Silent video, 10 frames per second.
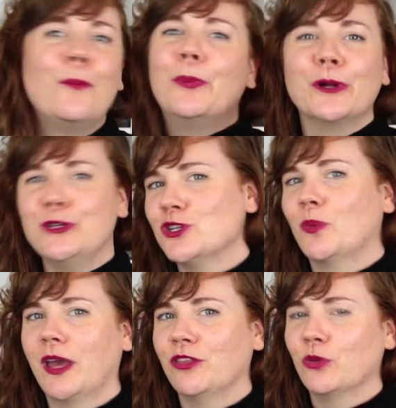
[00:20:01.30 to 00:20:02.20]
burned your
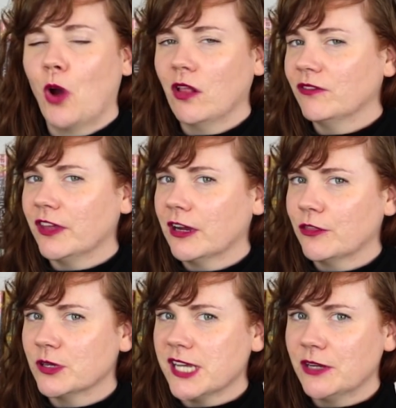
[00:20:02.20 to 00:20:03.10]
way through all of their
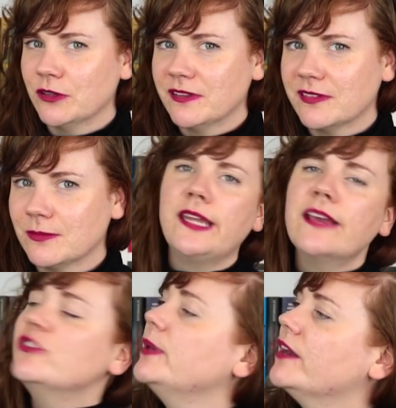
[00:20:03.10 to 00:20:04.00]
other titles.
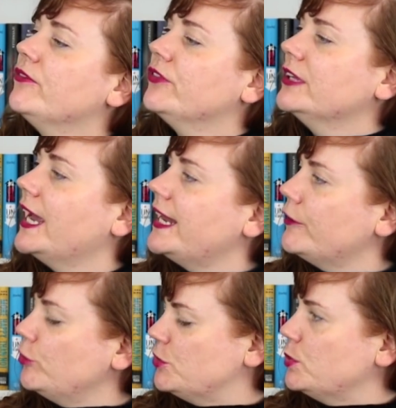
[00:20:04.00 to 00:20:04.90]
Next, we have The
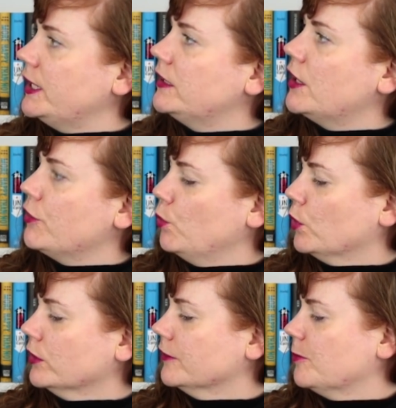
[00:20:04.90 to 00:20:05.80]
Lighthouse Between the
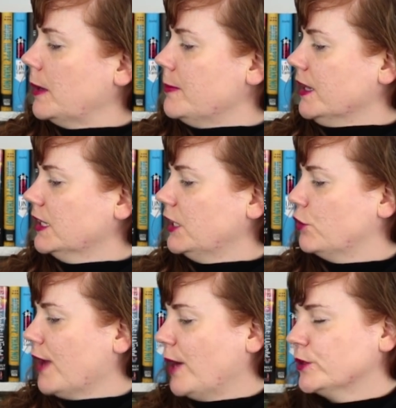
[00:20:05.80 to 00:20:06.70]
Worlds by Melanie
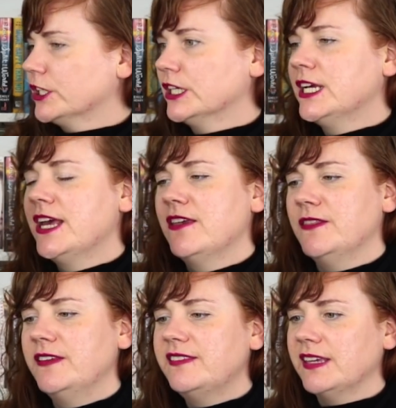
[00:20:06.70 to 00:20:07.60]
Crowder.
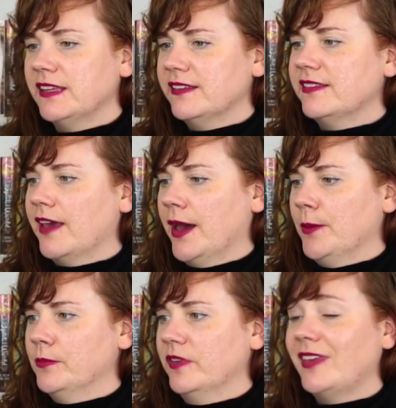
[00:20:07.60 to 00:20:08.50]
This is
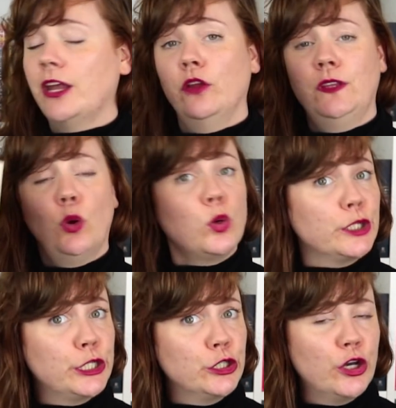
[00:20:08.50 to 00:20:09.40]
set in the
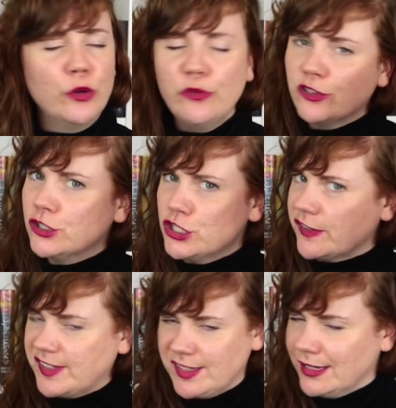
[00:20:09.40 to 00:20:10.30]
Oregon coast,
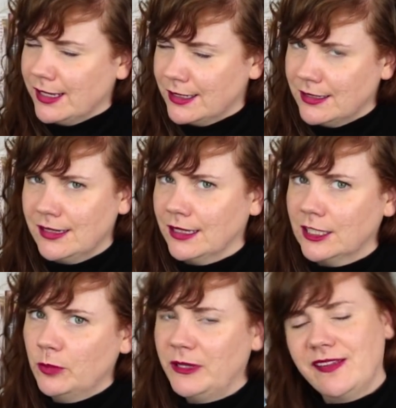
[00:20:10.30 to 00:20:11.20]
just a
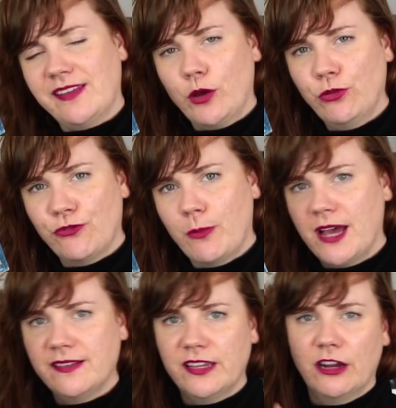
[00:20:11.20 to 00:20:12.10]
little bit south from
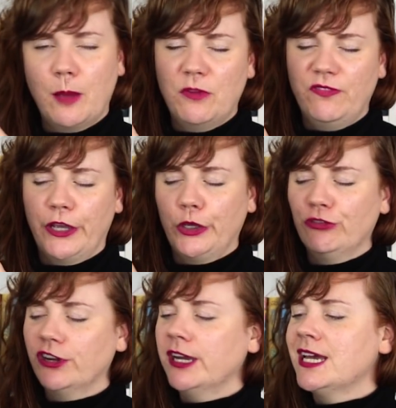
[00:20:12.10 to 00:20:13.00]
us here up in
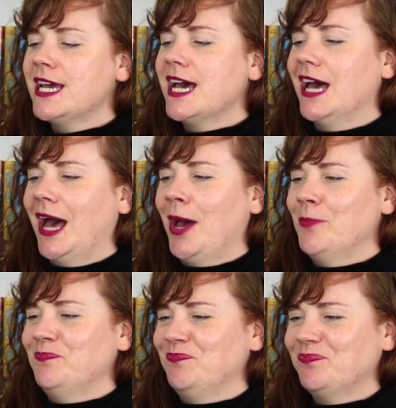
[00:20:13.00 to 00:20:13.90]
Vancouver.
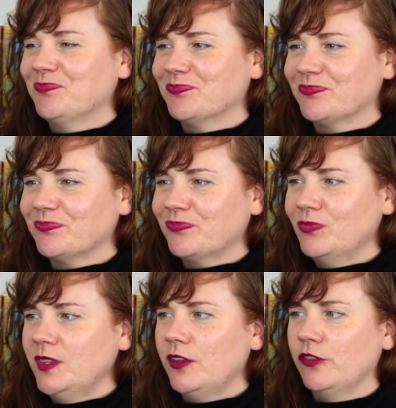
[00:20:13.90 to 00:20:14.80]

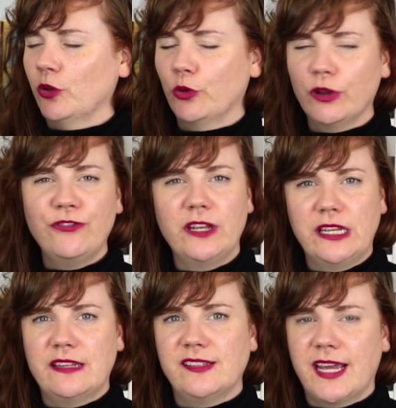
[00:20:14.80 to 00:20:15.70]
So Griffin
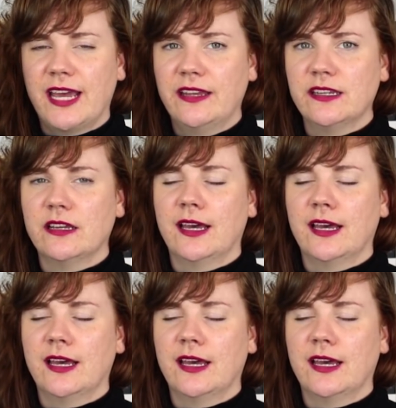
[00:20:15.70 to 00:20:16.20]
and his dad